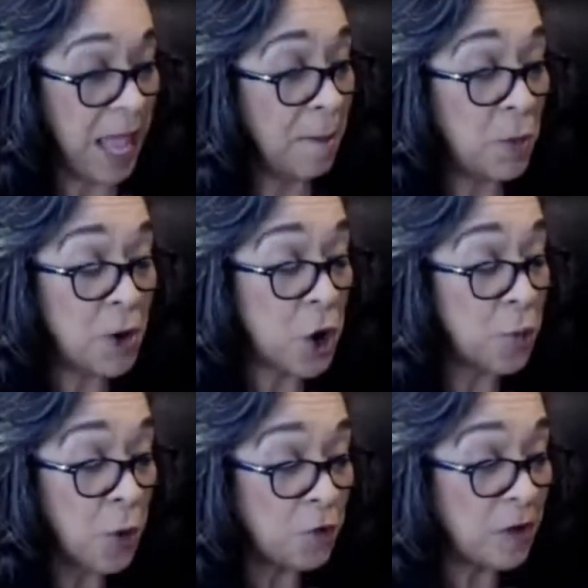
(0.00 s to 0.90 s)
But when
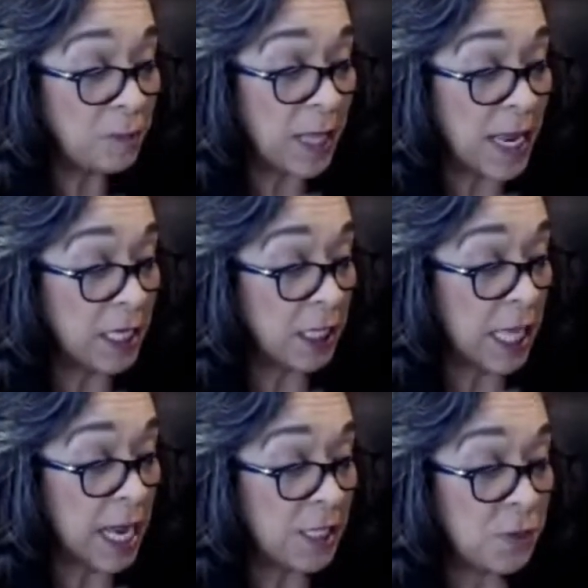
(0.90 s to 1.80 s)
her perfect plan
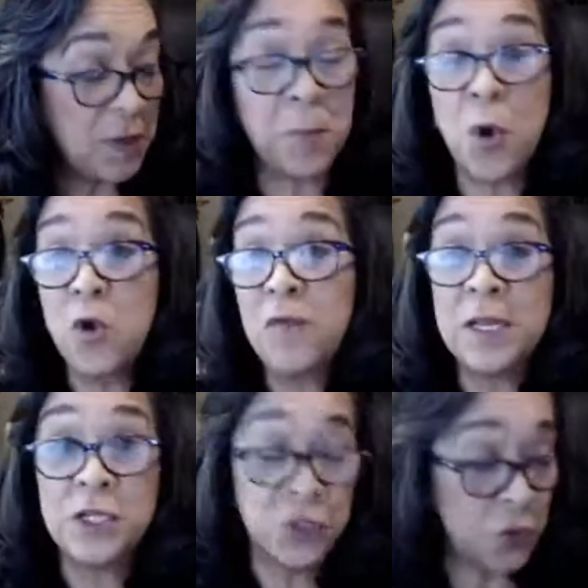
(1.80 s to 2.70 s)
collides with a
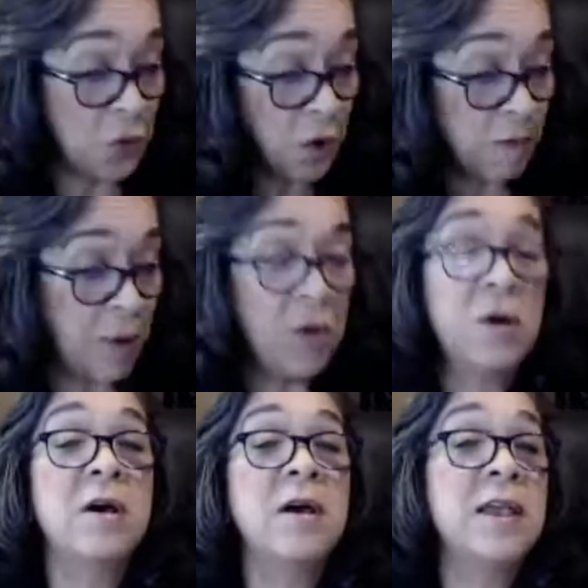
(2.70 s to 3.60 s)
perfect storm,
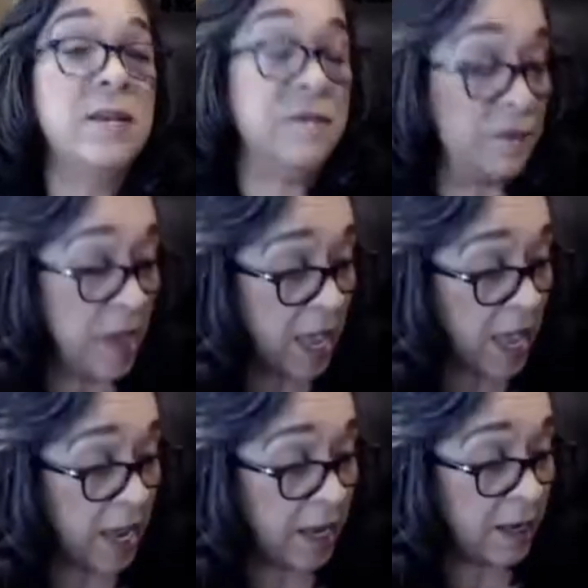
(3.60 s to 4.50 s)
oy
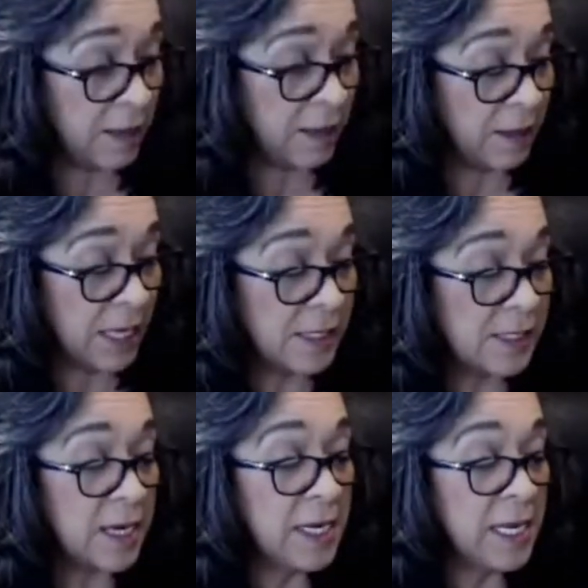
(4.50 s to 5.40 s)
vey,
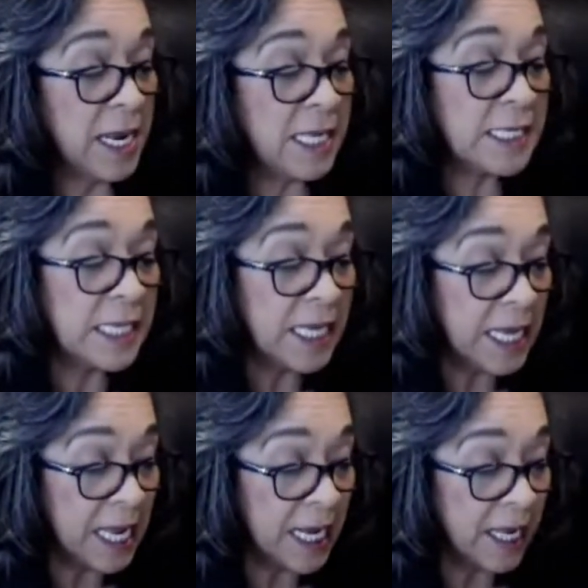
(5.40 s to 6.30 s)
suddenly it's
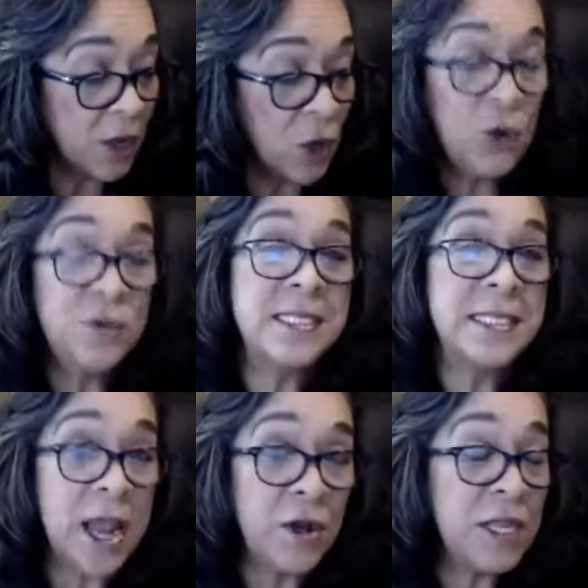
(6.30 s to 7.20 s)
Giddy who's
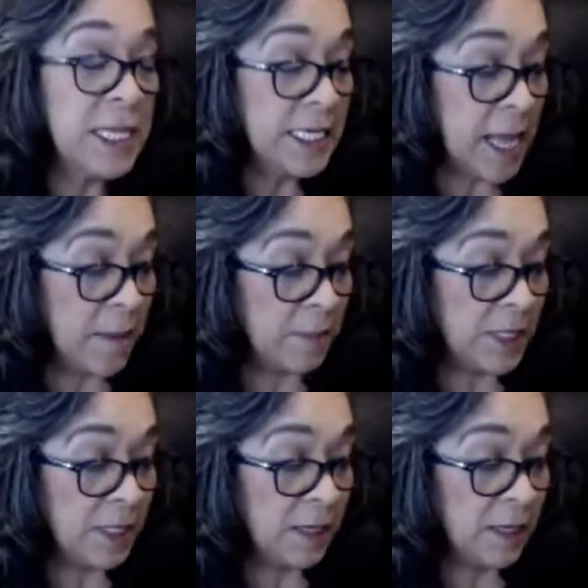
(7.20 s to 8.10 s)
down in the
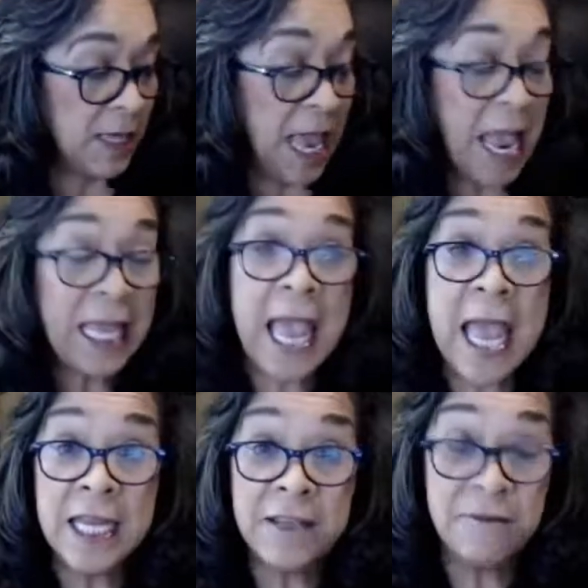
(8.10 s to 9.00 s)
dumps.
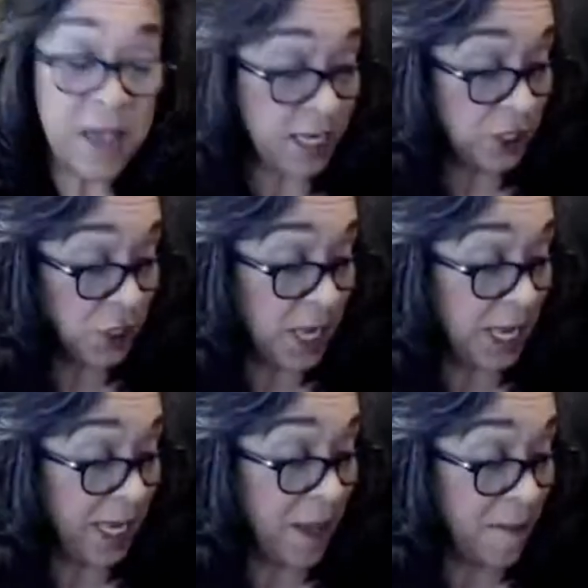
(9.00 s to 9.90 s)
Can Kvetch
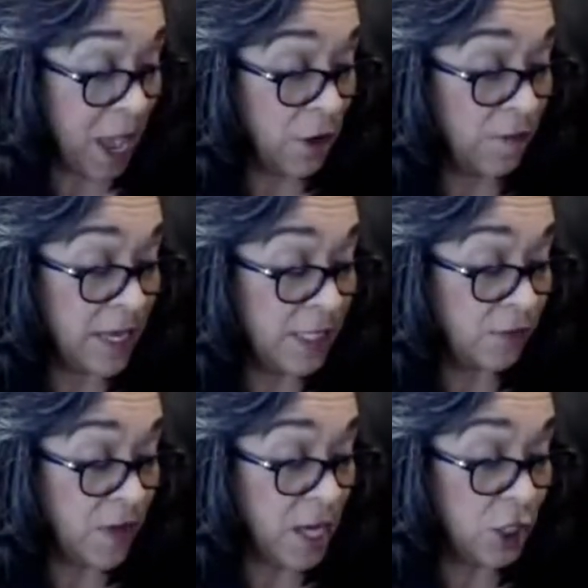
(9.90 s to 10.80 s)
come out of his
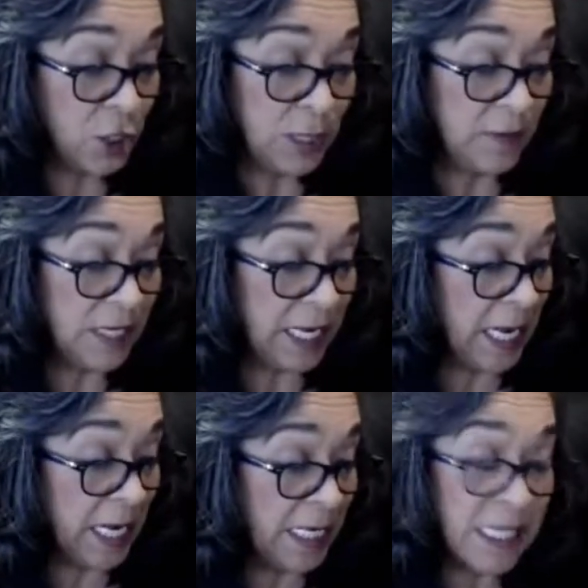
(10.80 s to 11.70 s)
funk to lift
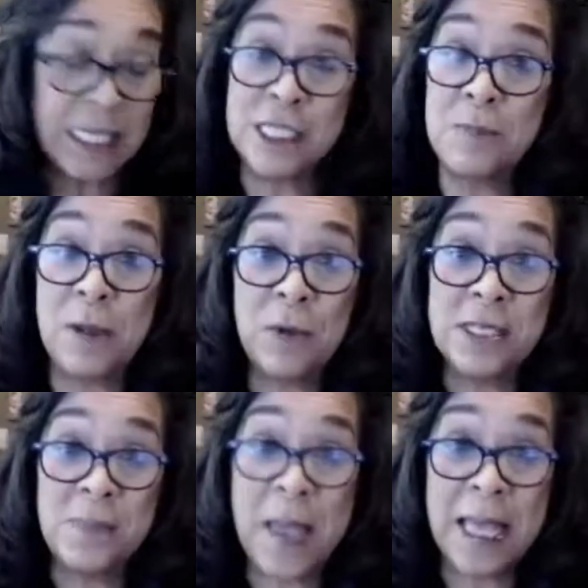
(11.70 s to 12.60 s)
Giddy's
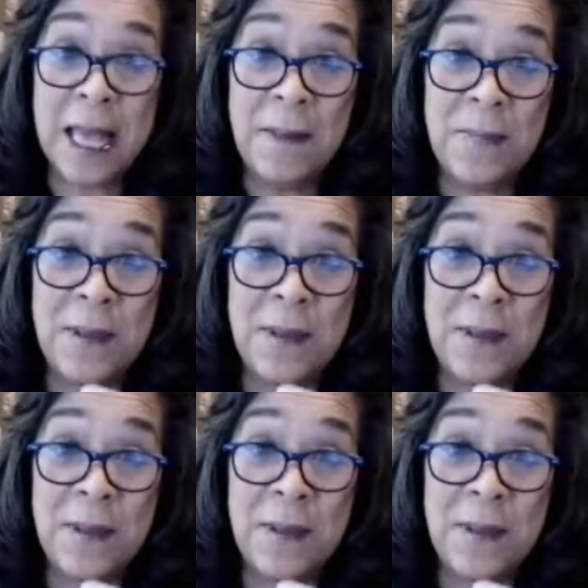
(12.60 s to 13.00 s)
spirits back up?